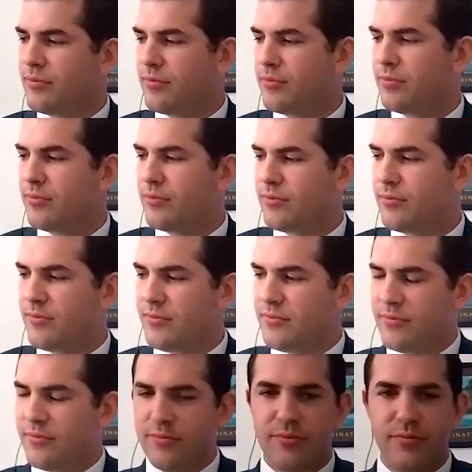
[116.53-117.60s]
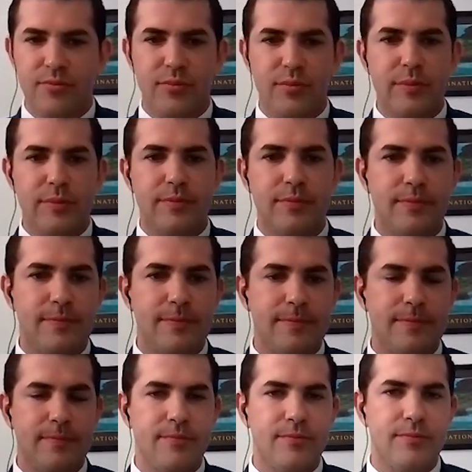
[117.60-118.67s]

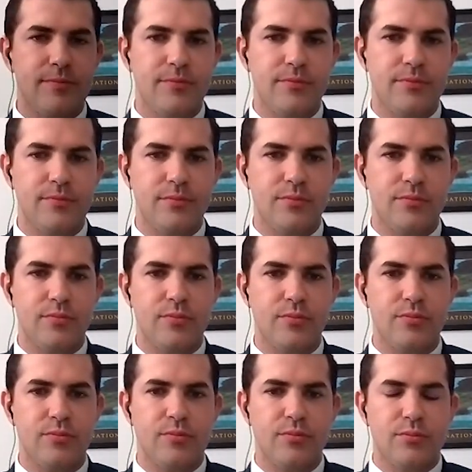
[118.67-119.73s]
This person isn't speaking.